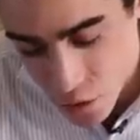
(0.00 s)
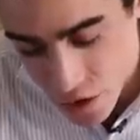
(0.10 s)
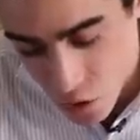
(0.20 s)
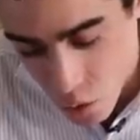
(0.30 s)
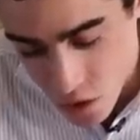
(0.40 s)

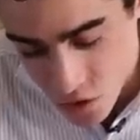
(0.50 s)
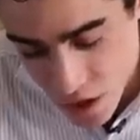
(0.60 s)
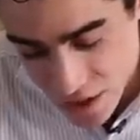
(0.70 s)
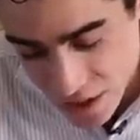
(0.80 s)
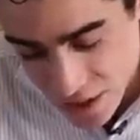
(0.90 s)
doing core
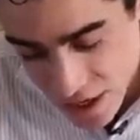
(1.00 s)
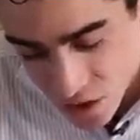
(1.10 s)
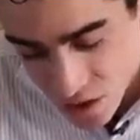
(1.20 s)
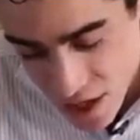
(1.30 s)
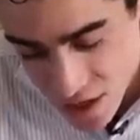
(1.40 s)
strengthening
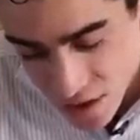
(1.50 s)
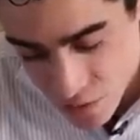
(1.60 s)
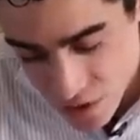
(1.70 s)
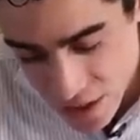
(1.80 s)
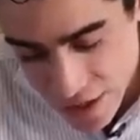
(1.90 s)
exercises
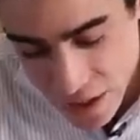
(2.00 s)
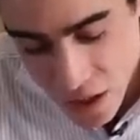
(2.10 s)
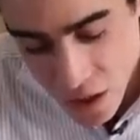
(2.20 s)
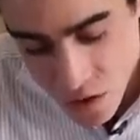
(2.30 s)
every day.